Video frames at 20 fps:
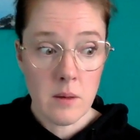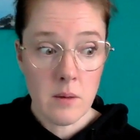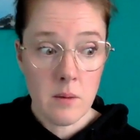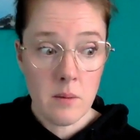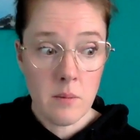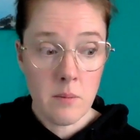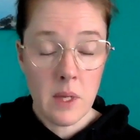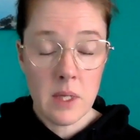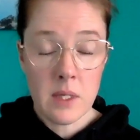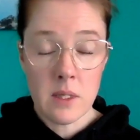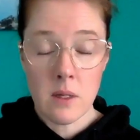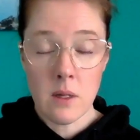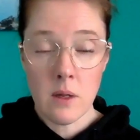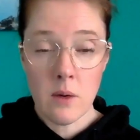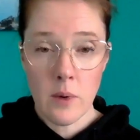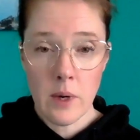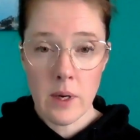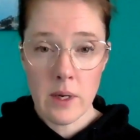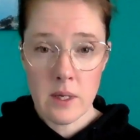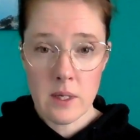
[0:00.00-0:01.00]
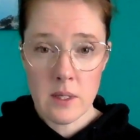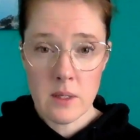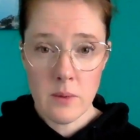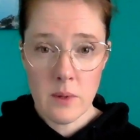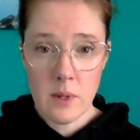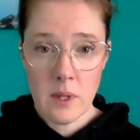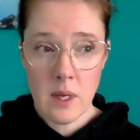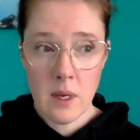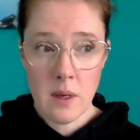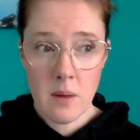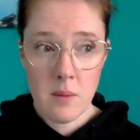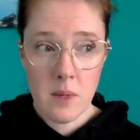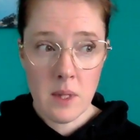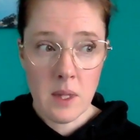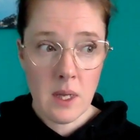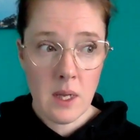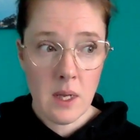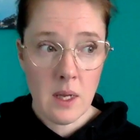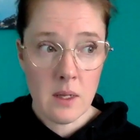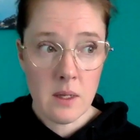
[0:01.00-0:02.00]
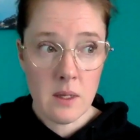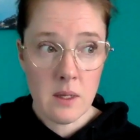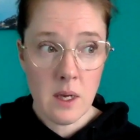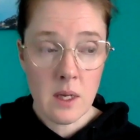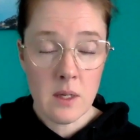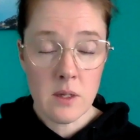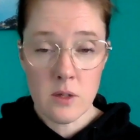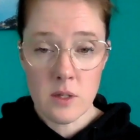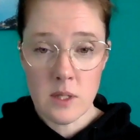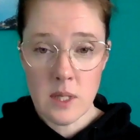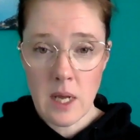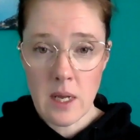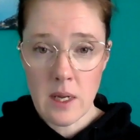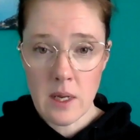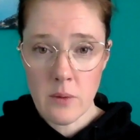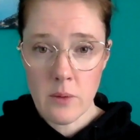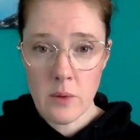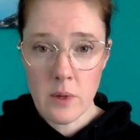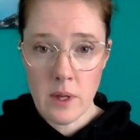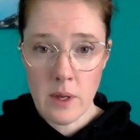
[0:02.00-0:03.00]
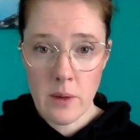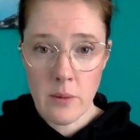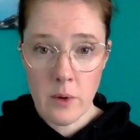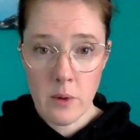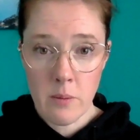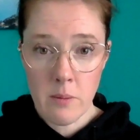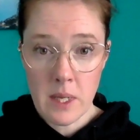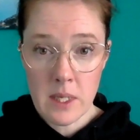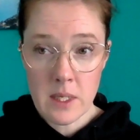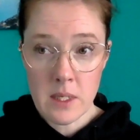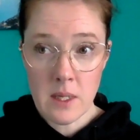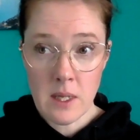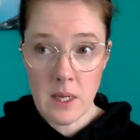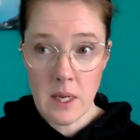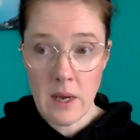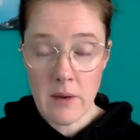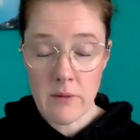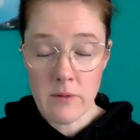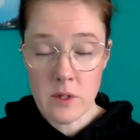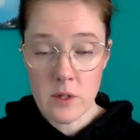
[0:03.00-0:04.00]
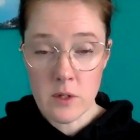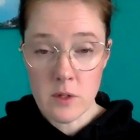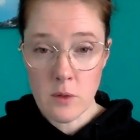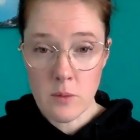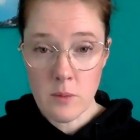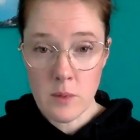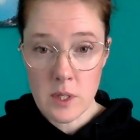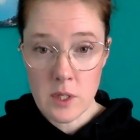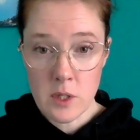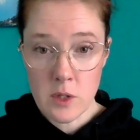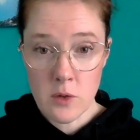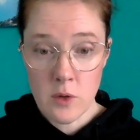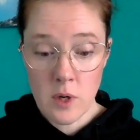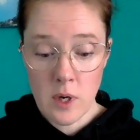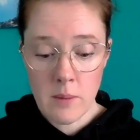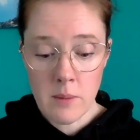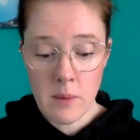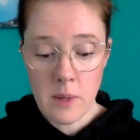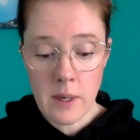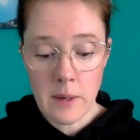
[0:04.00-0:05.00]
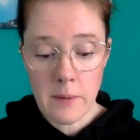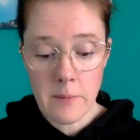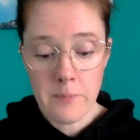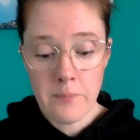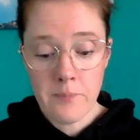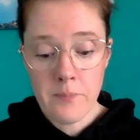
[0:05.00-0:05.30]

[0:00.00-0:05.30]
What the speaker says: mental awareness with them, and understanding where they were mentally after so much trauma.